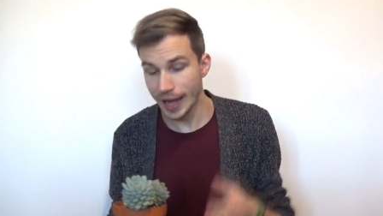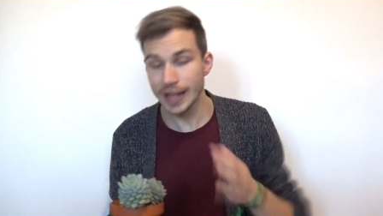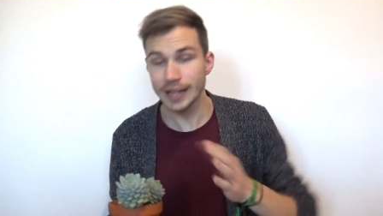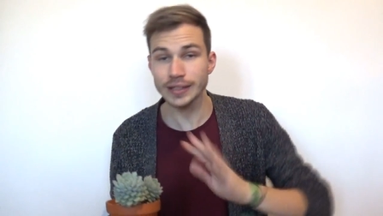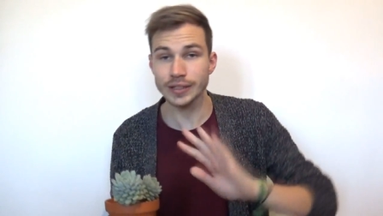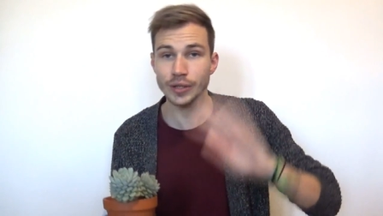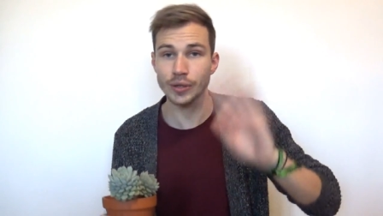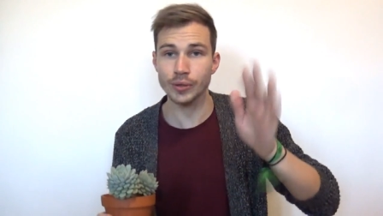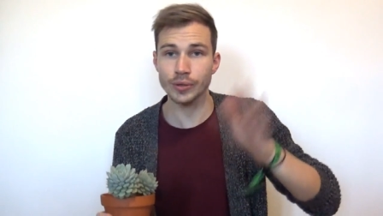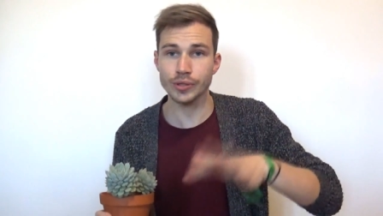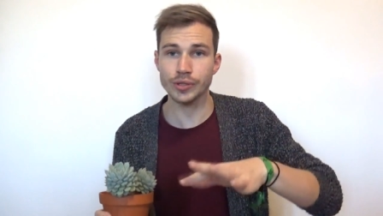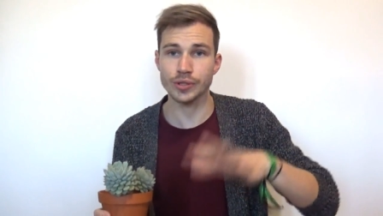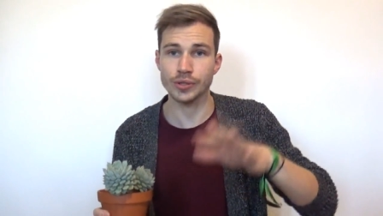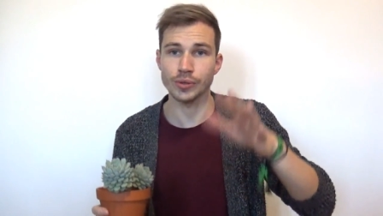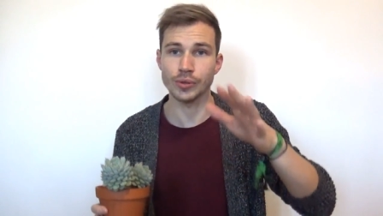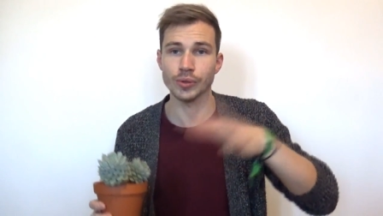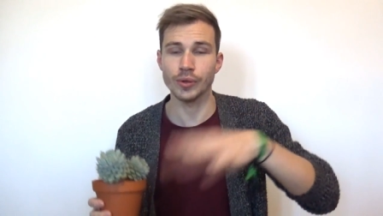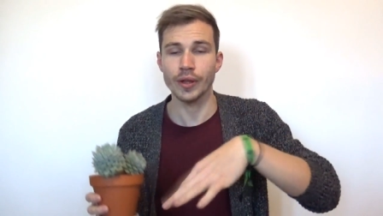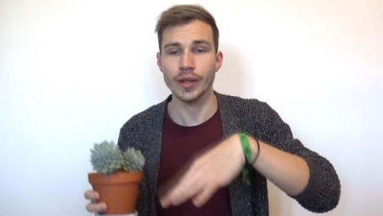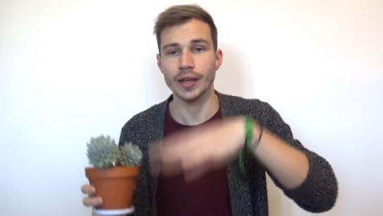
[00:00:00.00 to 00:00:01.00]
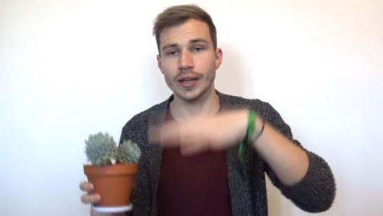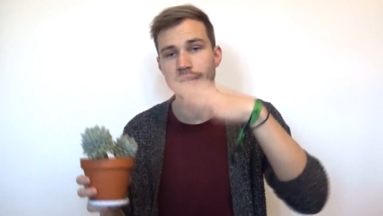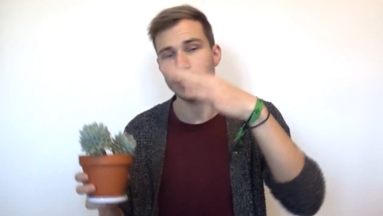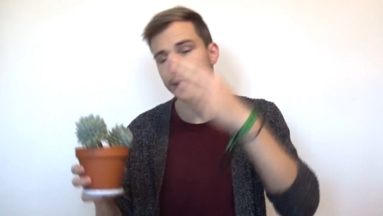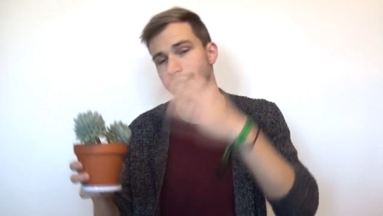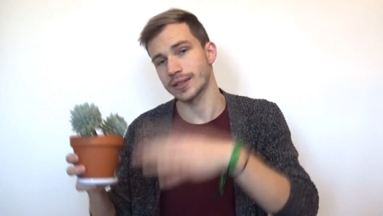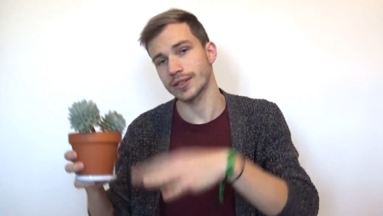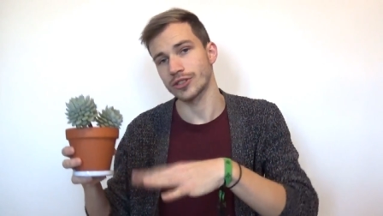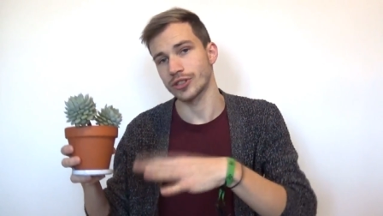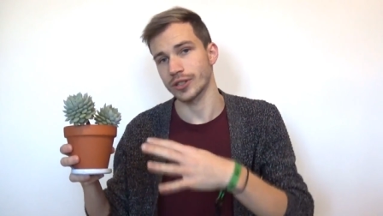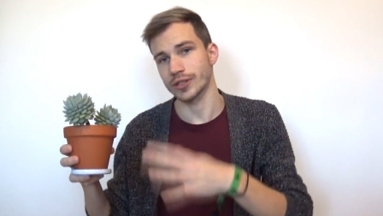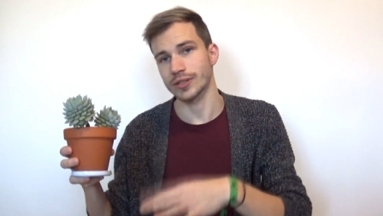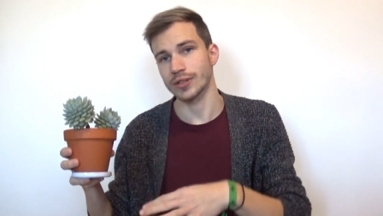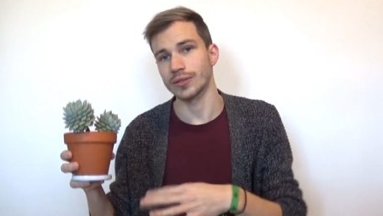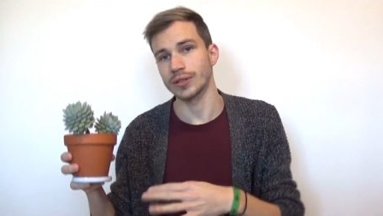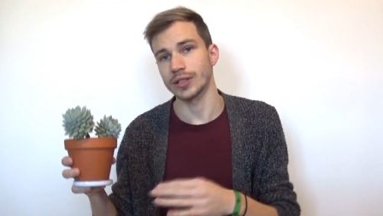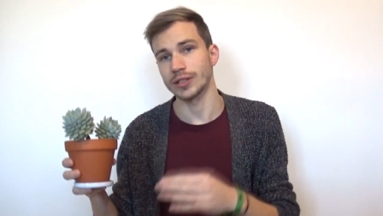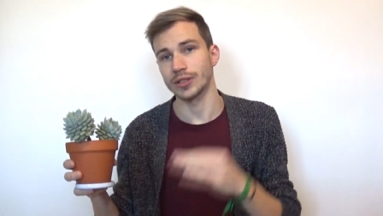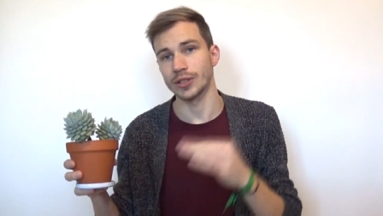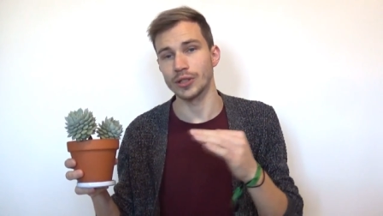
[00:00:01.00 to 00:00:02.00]
And also it's just
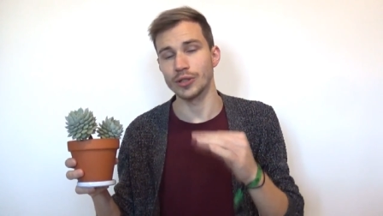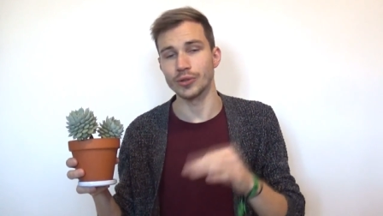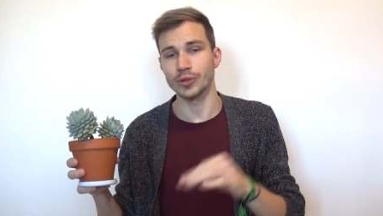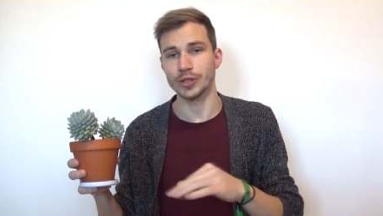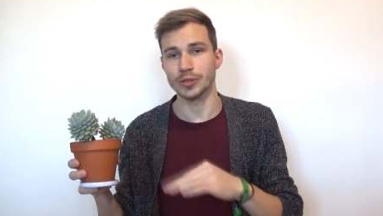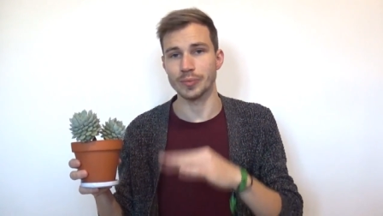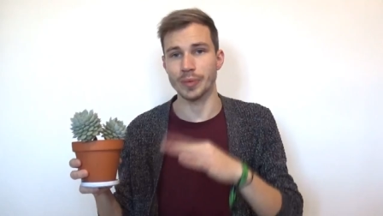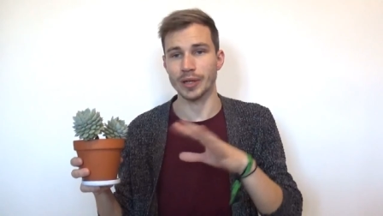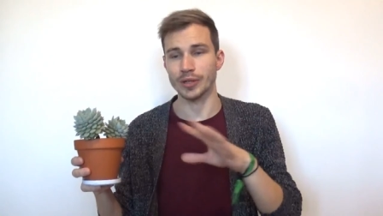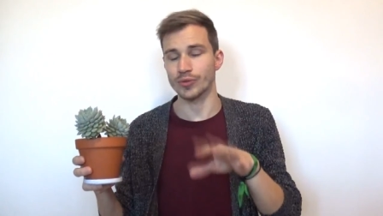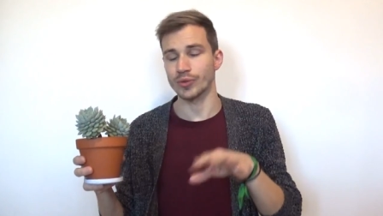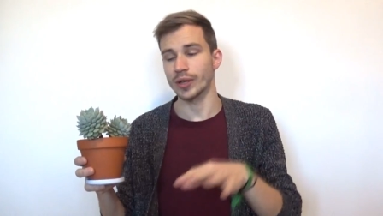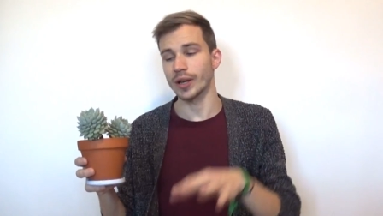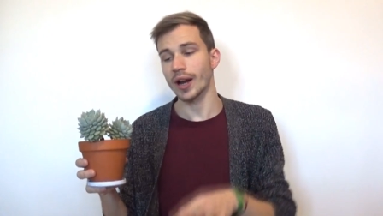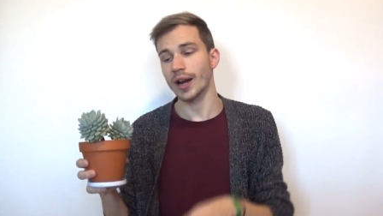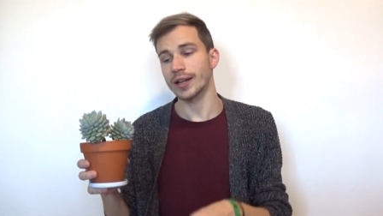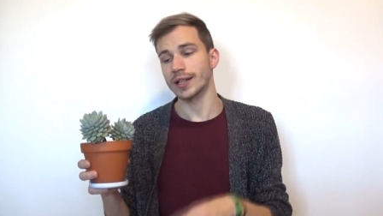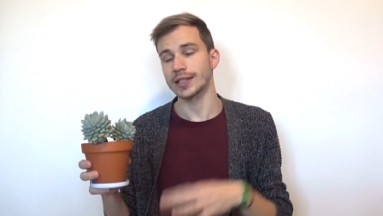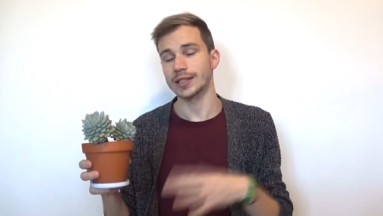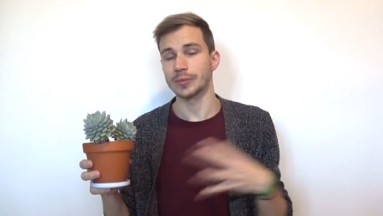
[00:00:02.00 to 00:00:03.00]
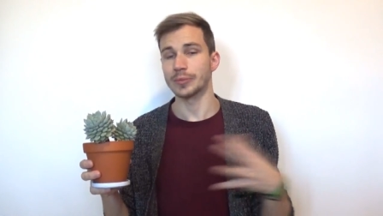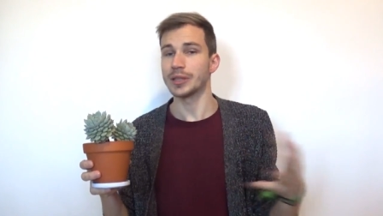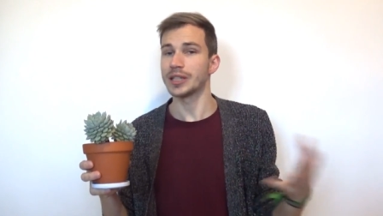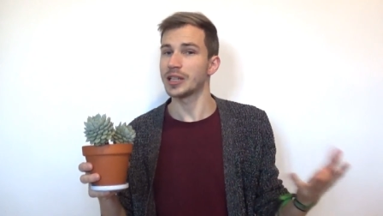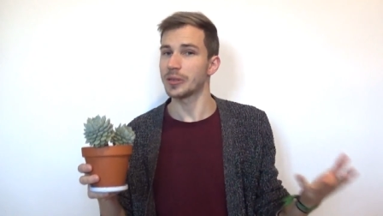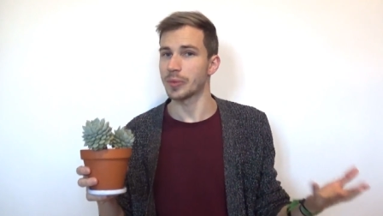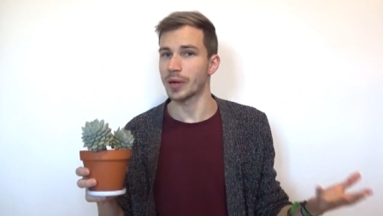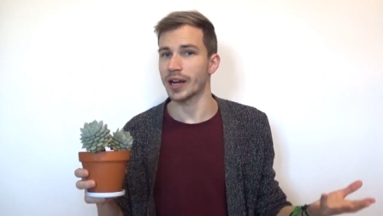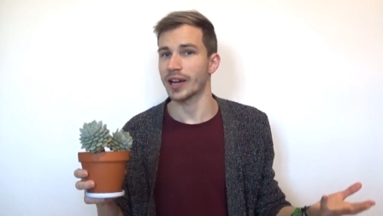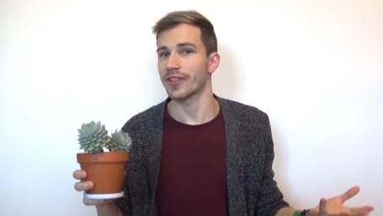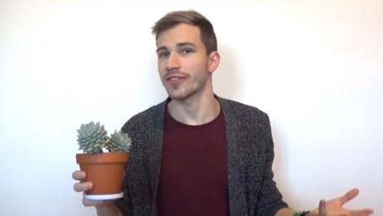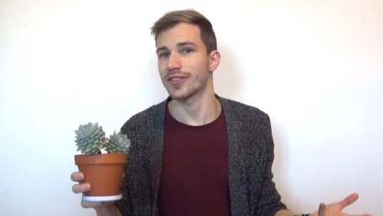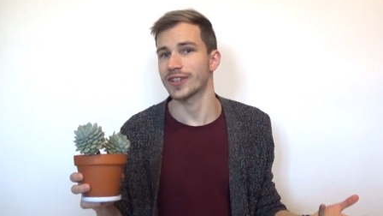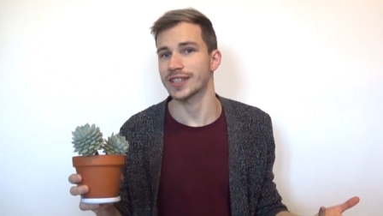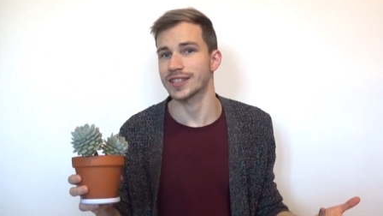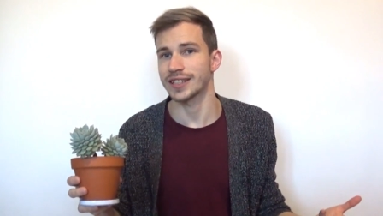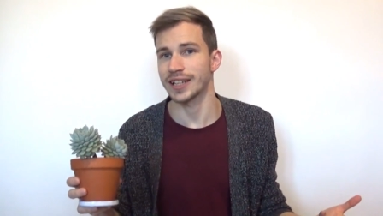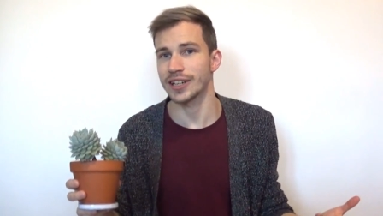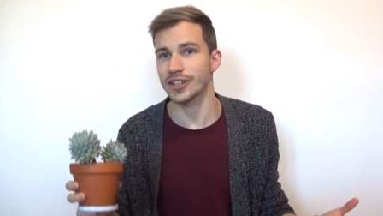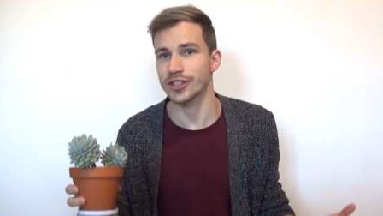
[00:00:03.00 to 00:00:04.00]
only the looks, but regarding the mealybug
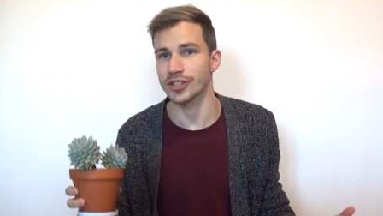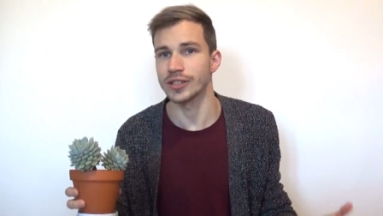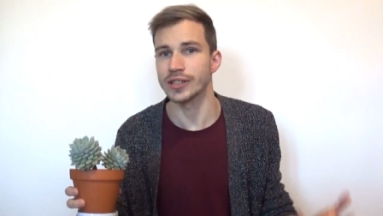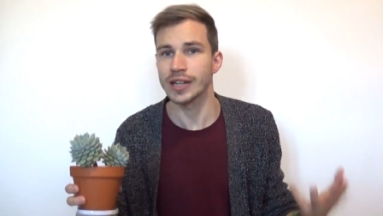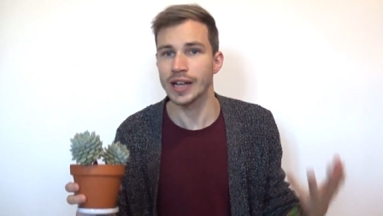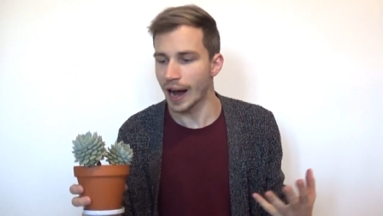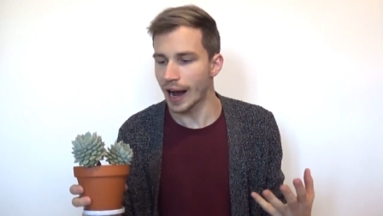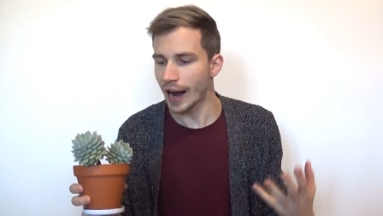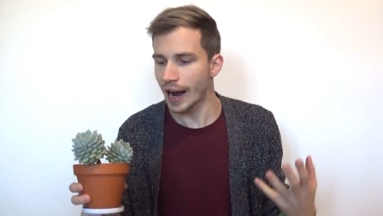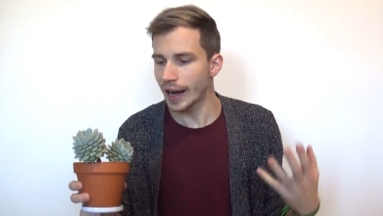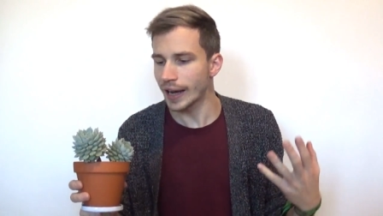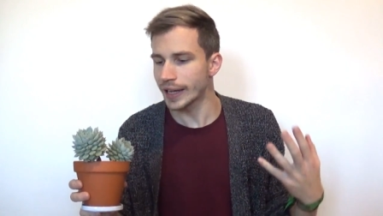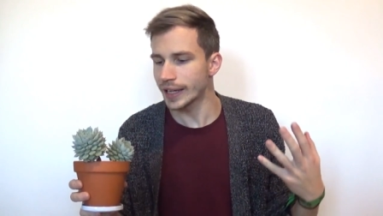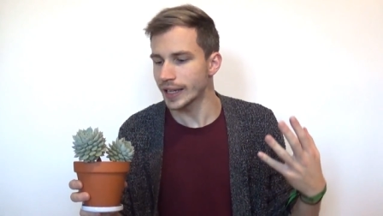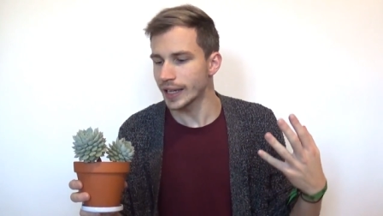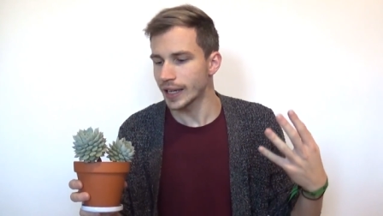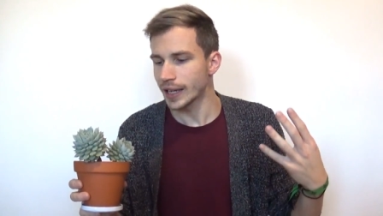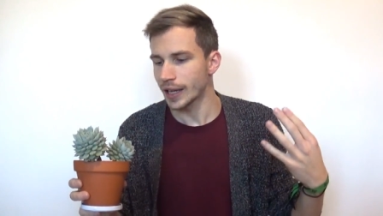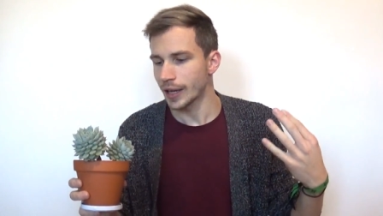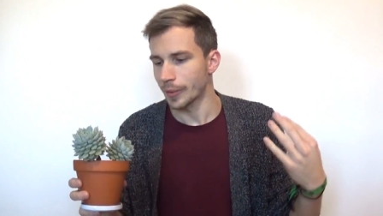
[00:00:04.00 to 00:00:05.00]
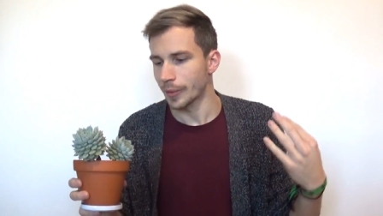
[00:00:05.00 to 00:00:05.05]
infestation, I